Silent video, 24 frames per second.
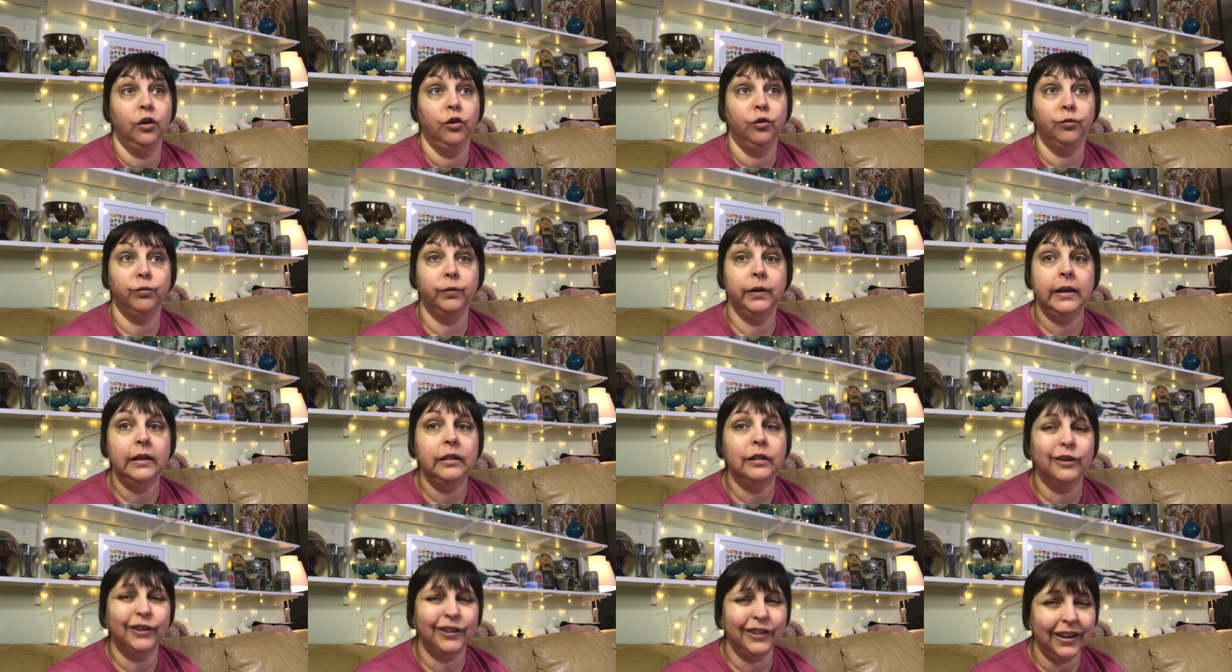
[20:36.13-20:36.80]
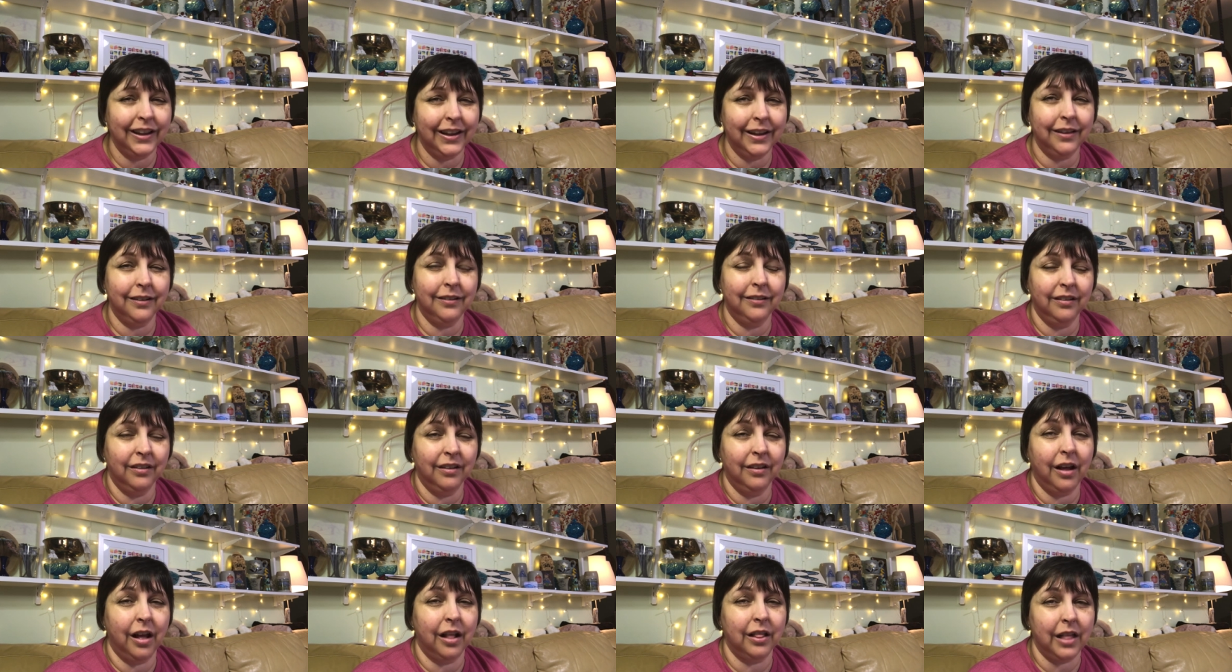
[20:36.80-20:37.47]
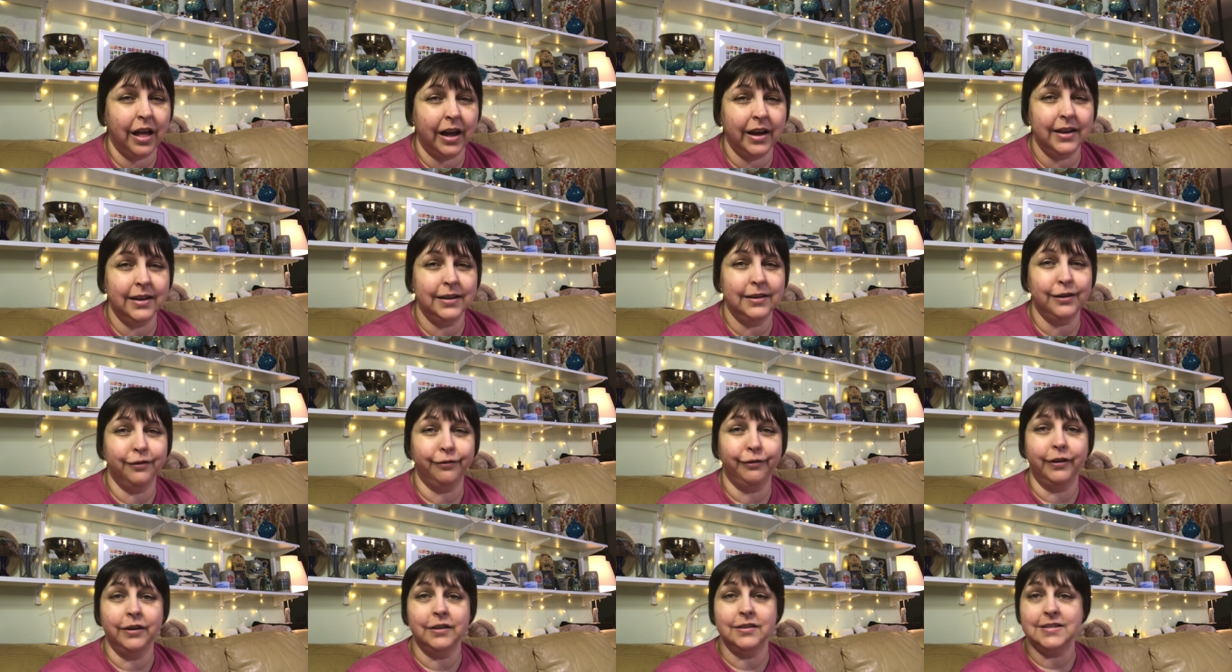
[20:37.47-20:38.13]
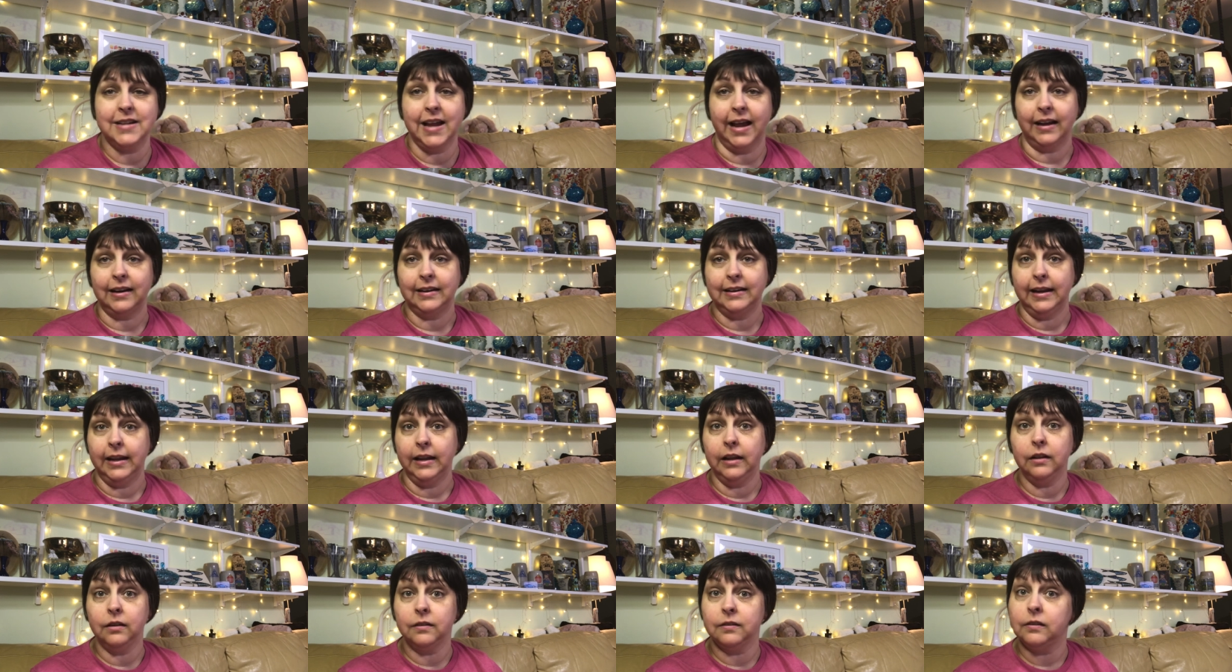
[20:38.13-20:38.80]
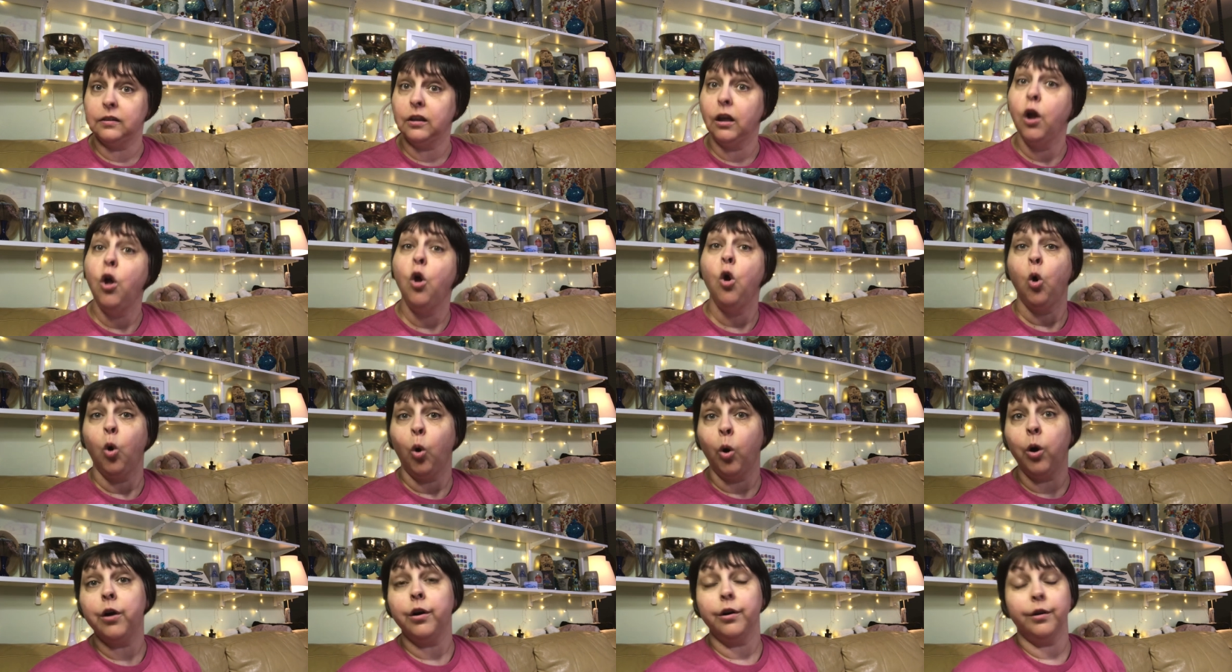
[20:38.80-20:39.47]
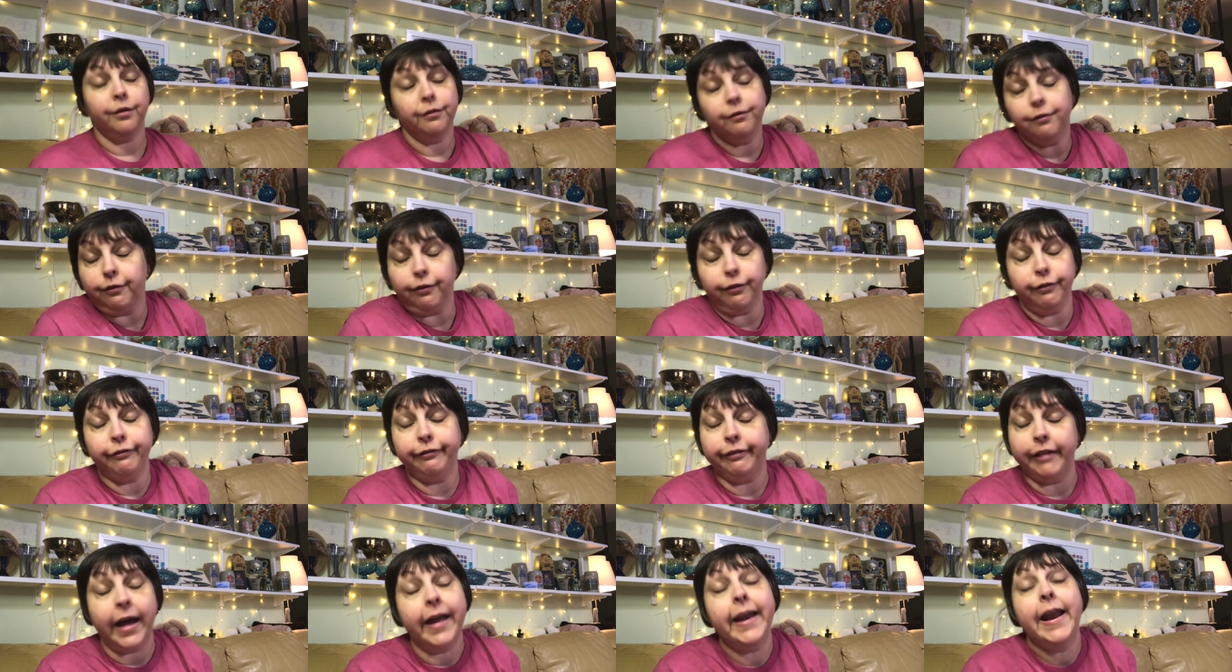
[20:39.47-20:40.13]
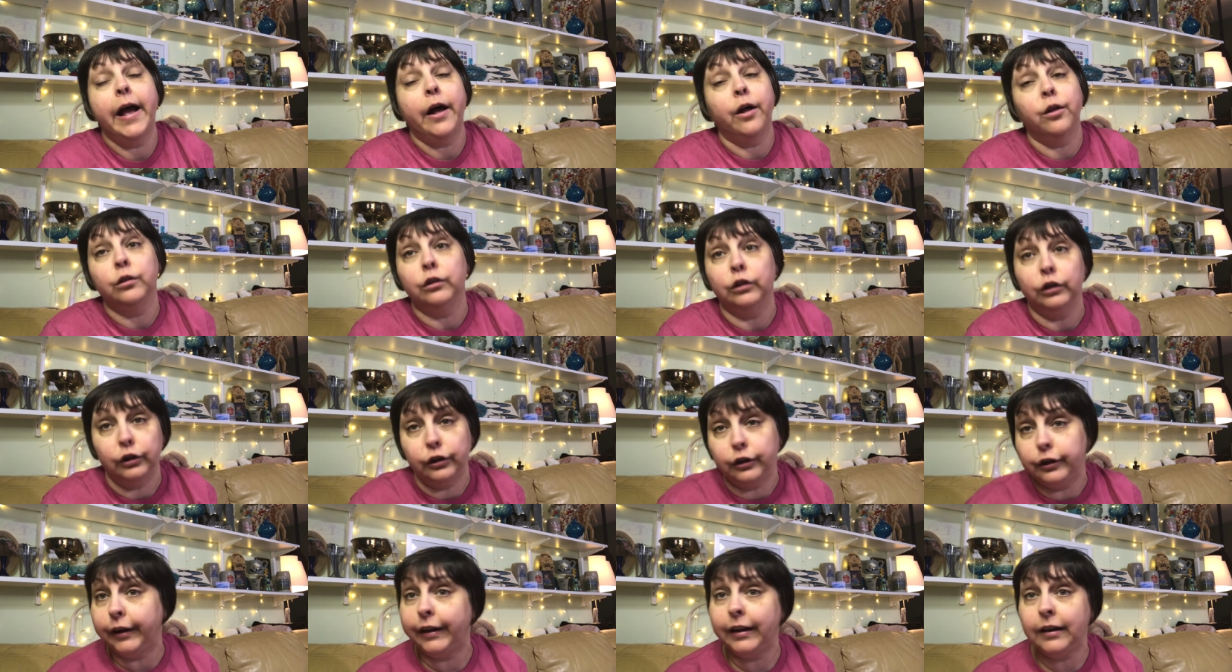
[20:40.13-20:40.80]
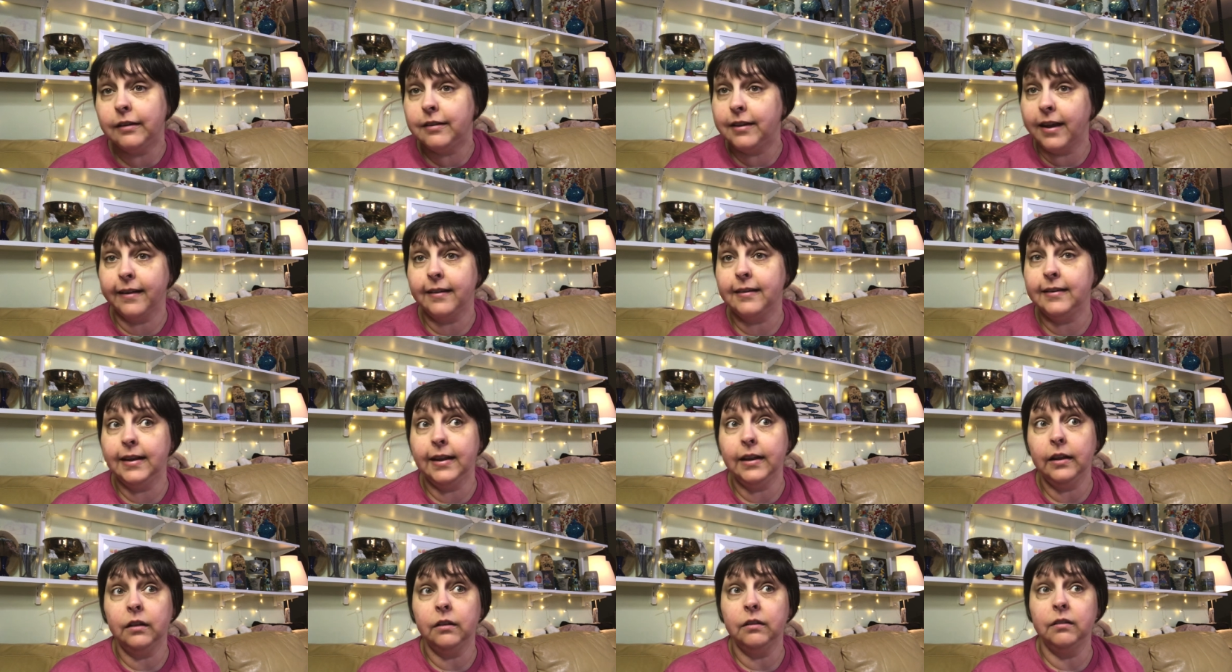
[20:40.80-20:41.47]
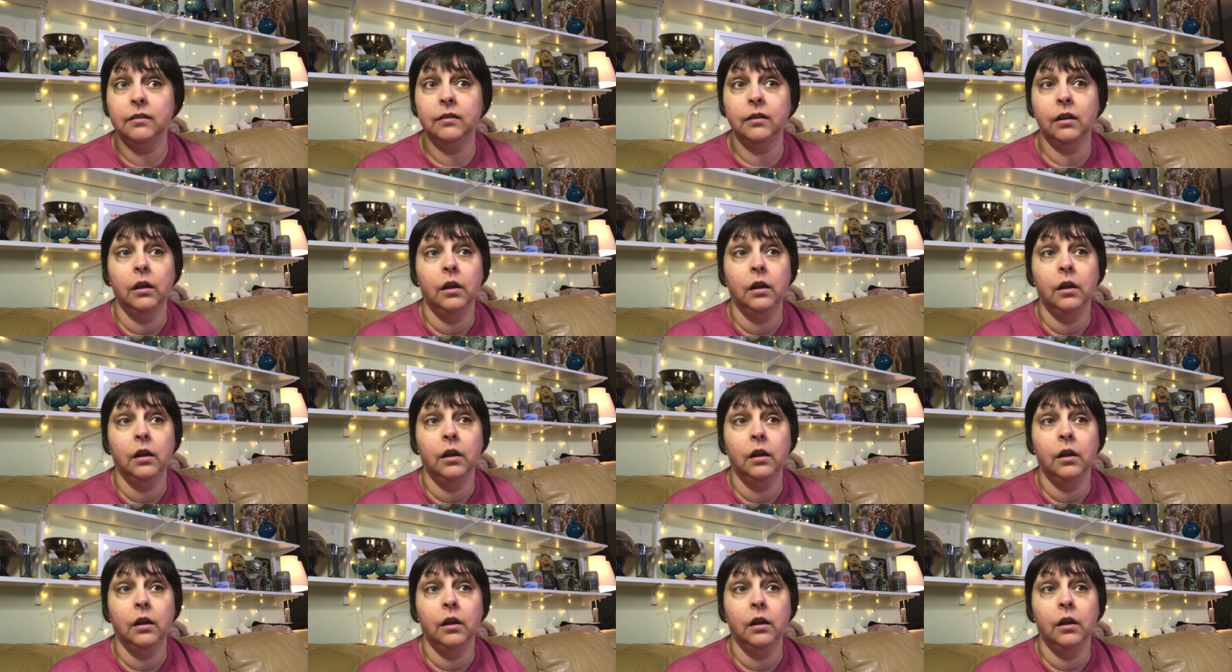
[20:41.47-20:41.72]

relearning a lot of different techniques or flat out learning techniques.